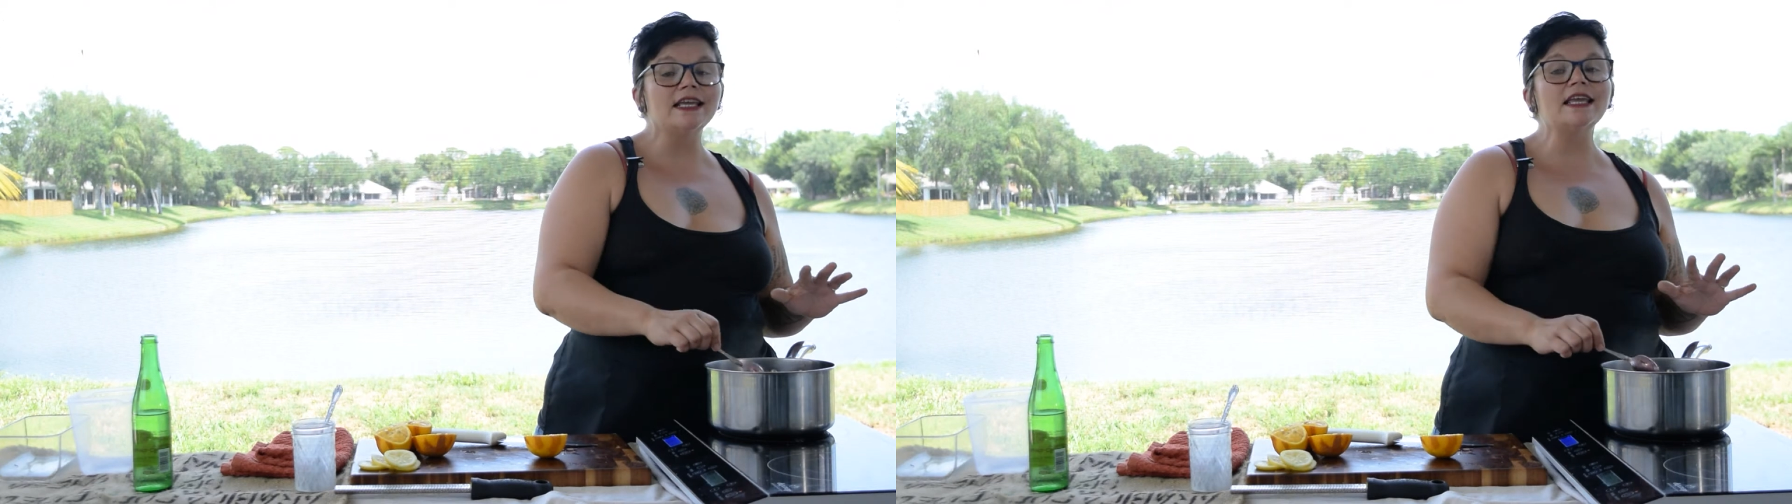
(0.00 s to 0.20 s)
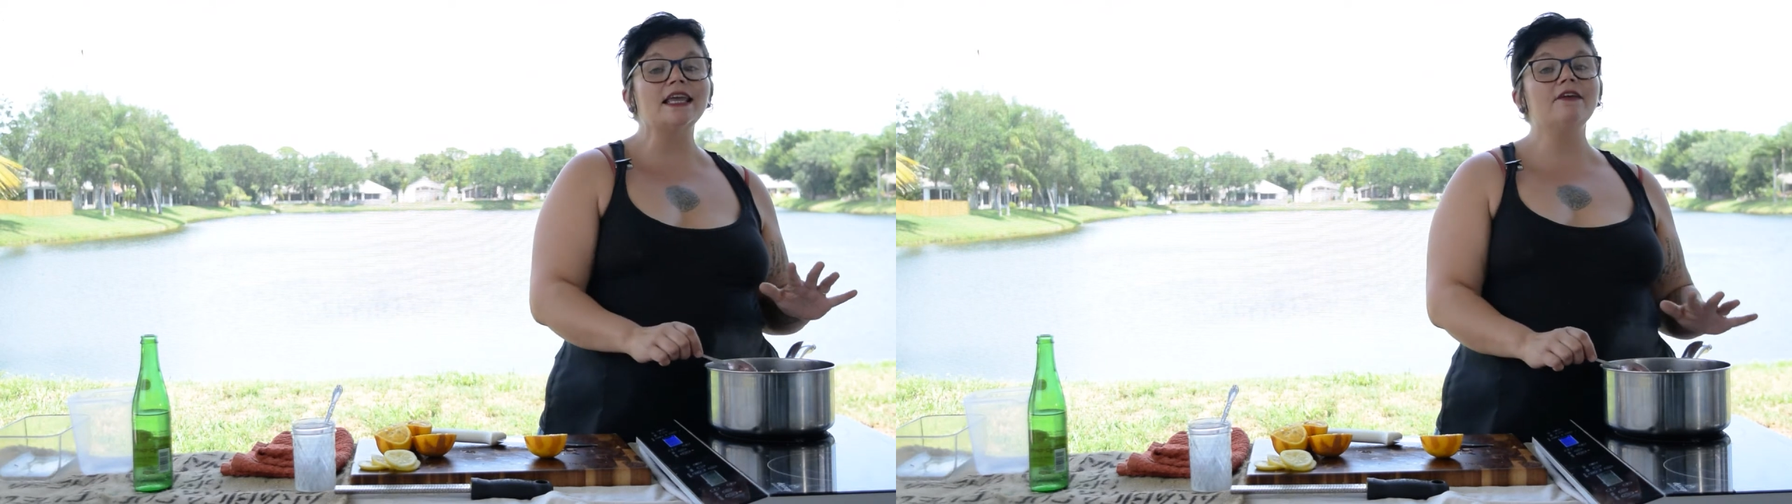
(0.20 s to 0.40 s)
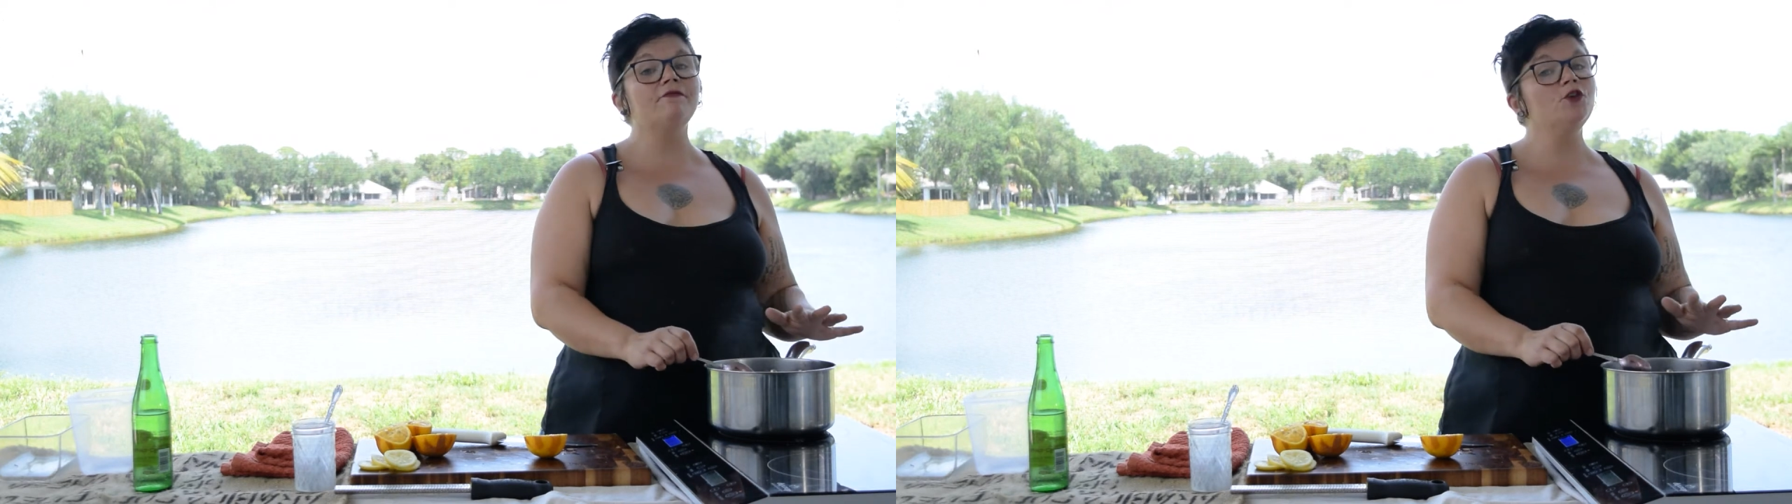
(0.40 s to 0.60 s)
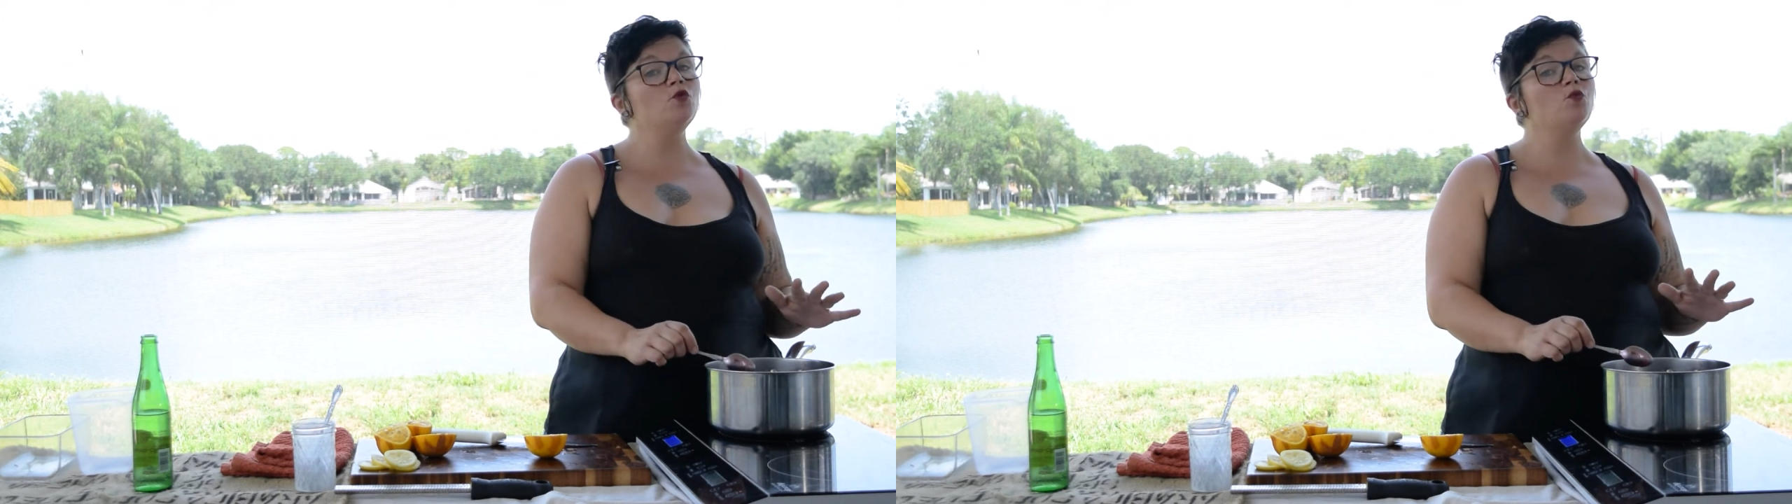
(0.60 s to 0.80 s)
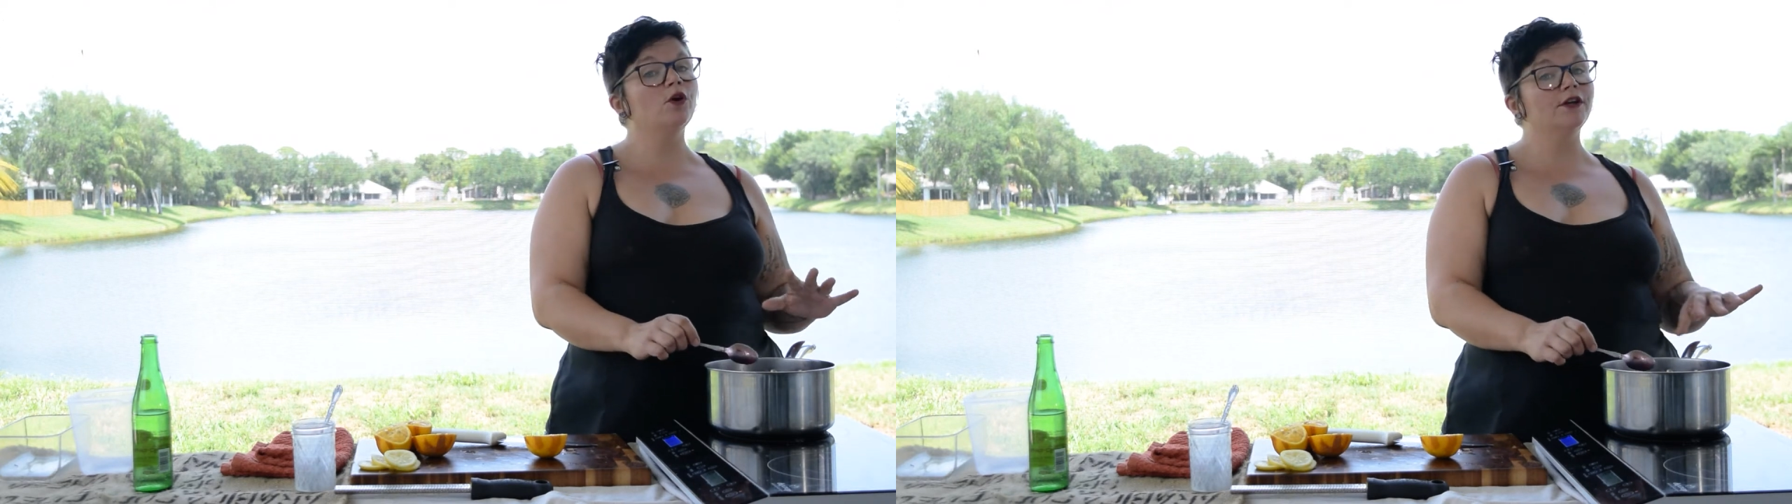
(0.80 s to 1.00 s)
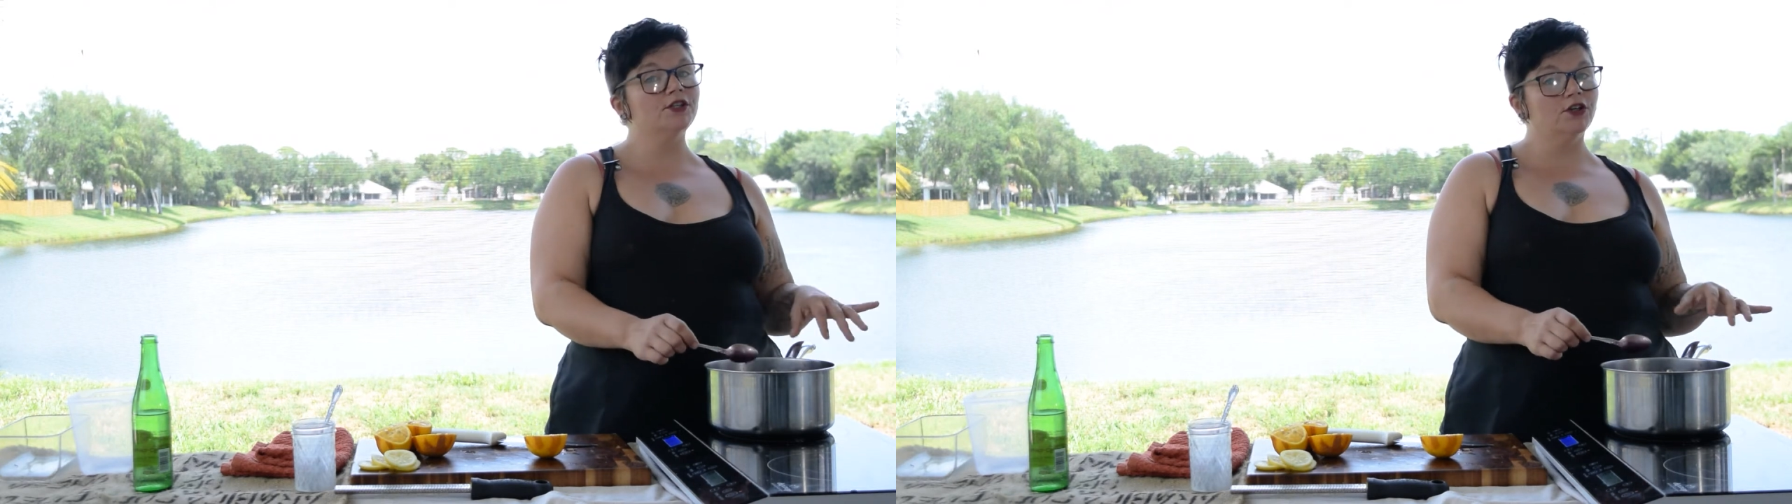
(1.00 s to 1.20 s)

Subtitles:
if you were to